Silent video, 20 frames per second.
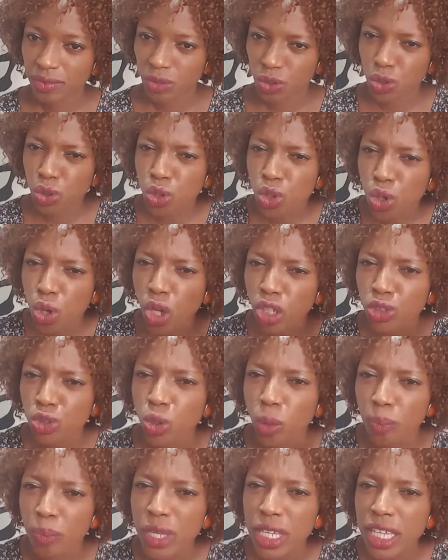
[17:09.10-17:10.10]
You got
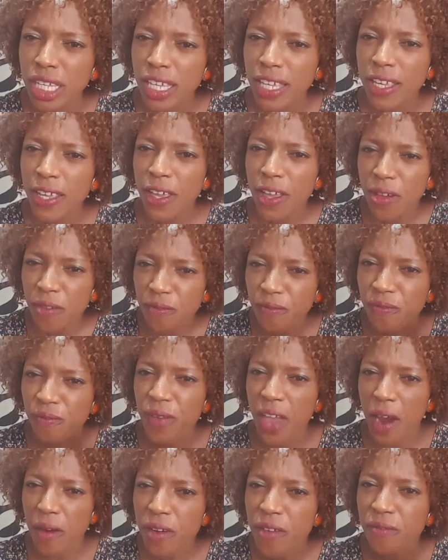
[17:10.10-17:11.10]
to be
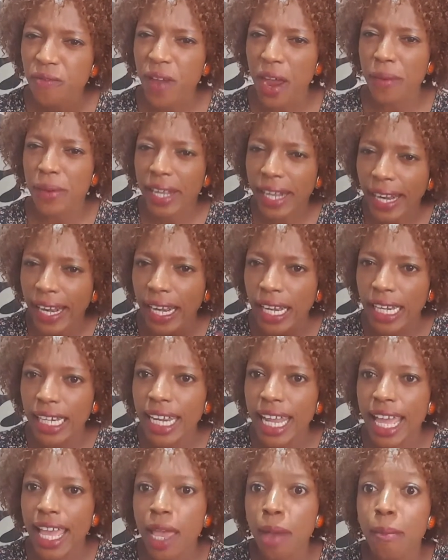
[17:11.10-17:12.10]
very, very
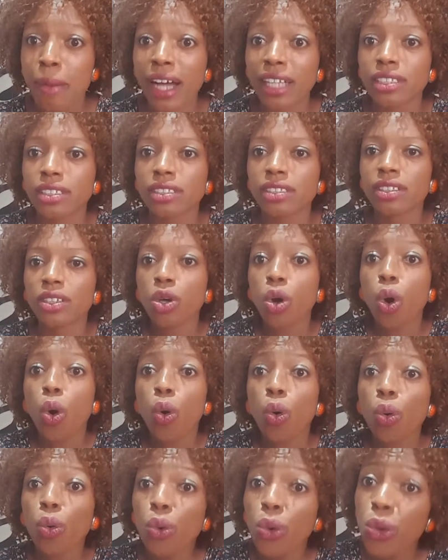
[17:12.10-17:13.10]
clear about
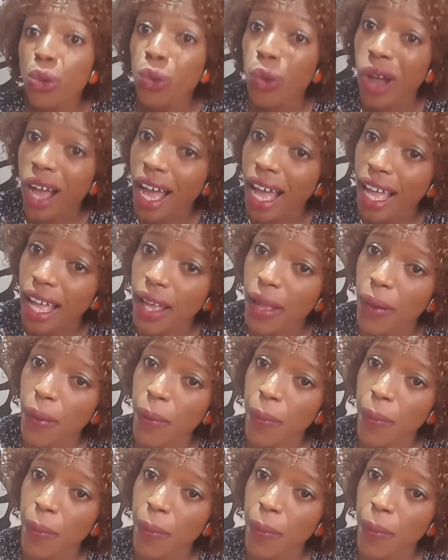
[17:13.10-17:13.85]
who you are.